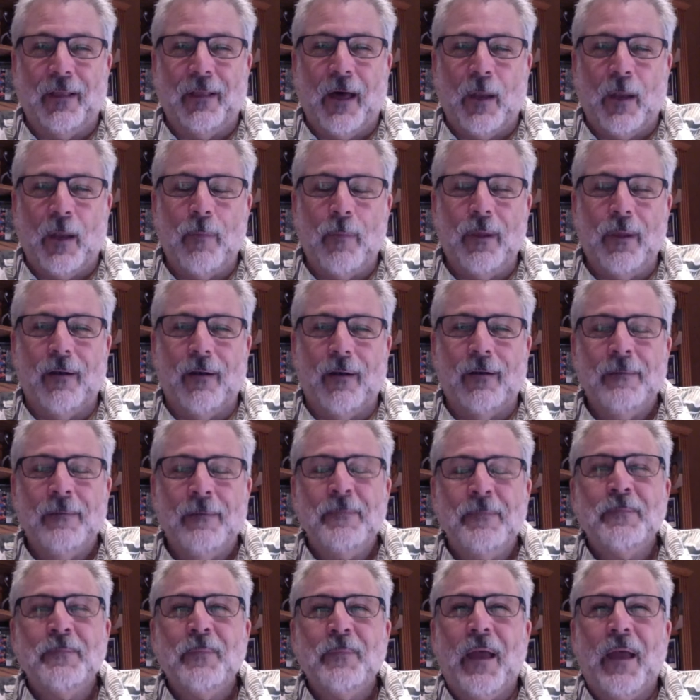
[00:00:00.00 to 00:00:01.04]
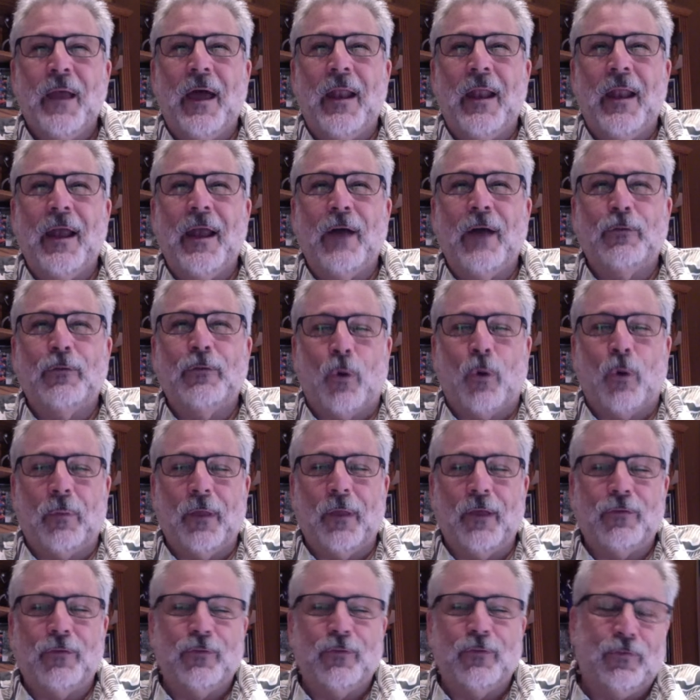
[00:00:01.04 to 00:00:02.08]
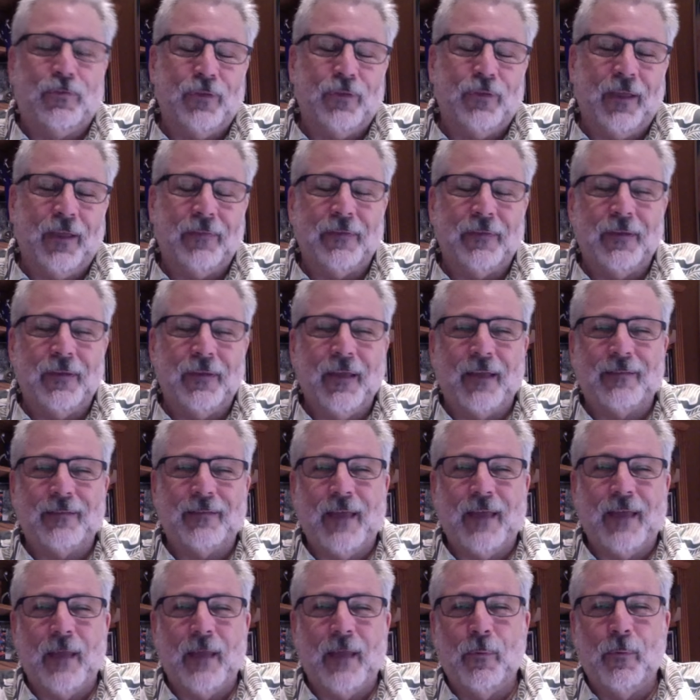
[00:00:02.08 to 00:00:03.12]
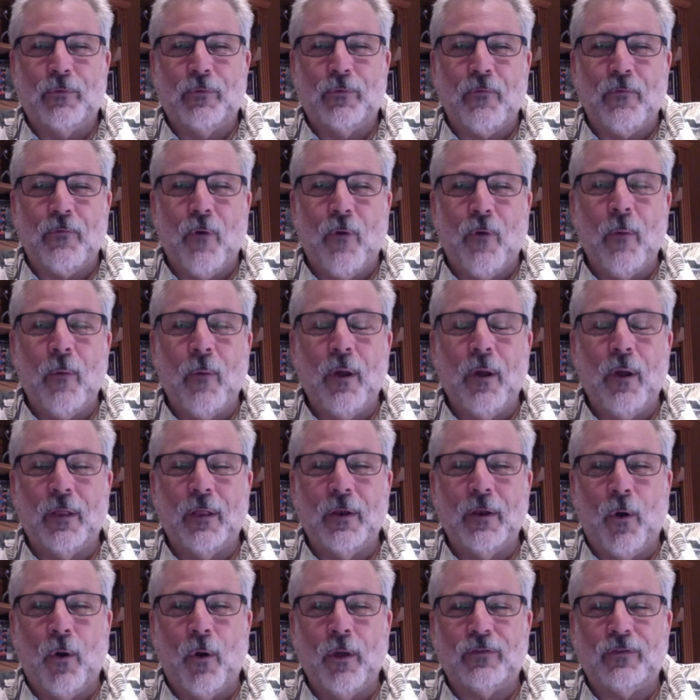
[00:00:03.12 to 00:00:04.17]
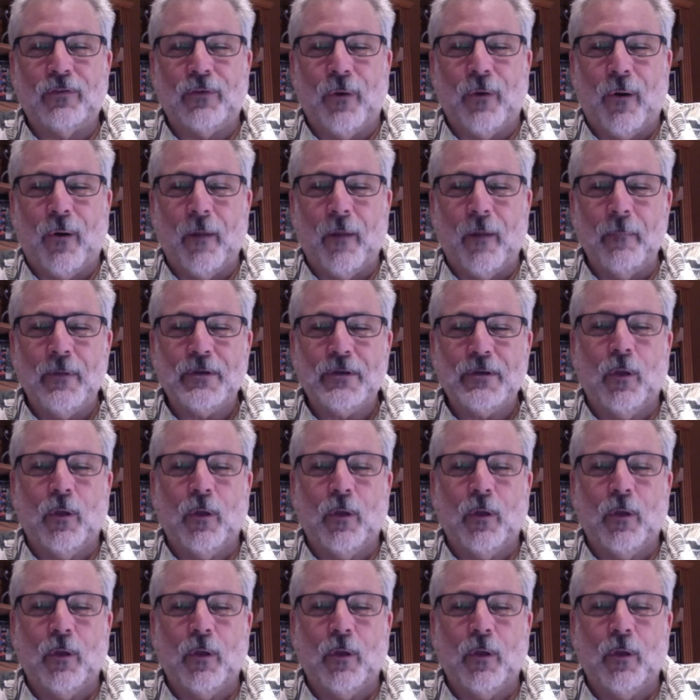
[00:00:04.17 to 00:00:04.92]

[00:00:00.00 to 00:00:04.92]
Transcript: of beer at an outdoor place, and sitting at the next table is the former Illinois star Michelle